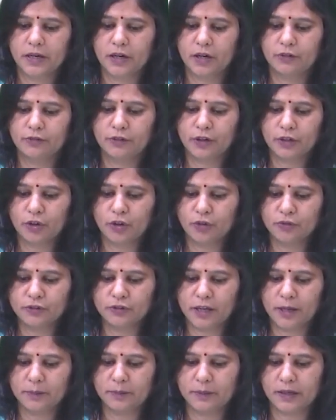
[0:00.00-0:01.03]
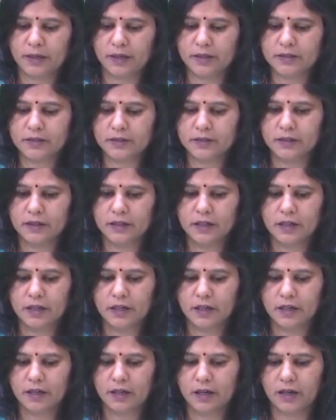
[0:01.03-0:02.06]
One of them is,
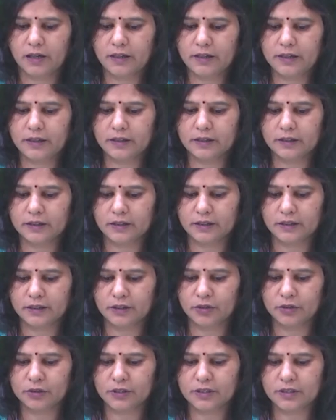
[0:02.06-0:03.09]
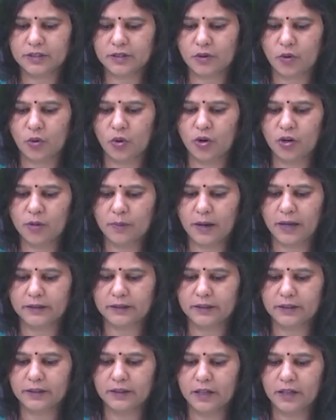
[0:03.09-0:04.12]
earlier this is an old
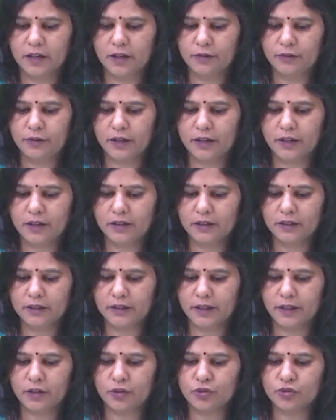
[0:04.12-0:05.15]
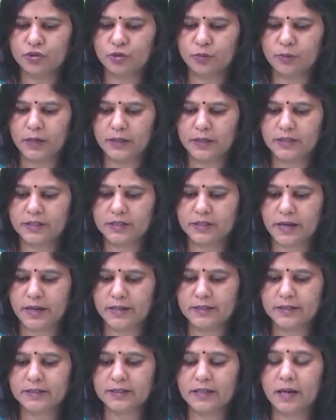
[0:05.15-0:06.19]
method wherein there used to be a
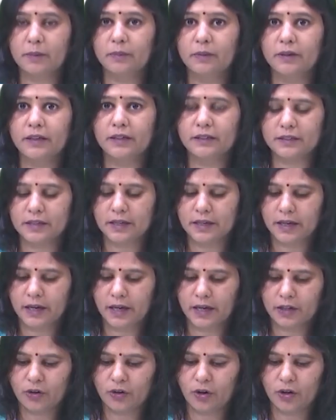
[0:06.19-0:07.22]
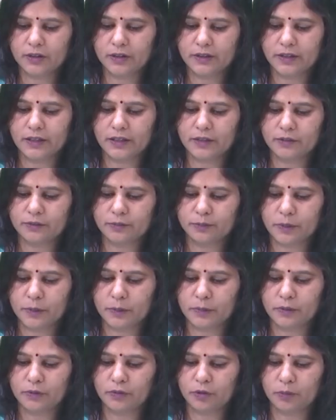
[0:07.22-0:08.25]
digitizing tablet, and on that
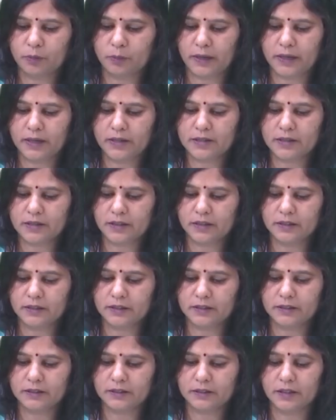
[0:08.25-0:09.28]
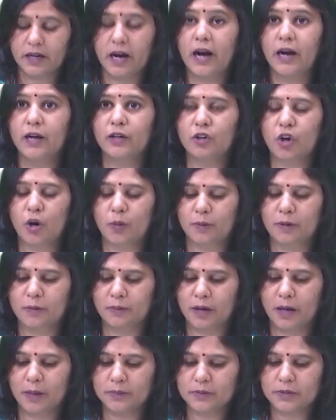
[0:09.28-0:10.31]
people would place their hard copy
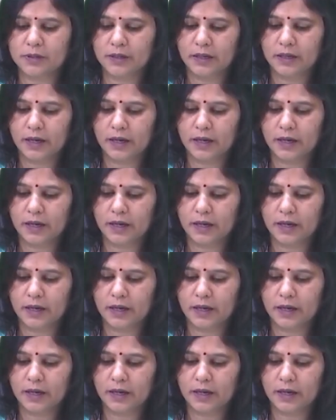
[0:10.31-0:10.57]
maps,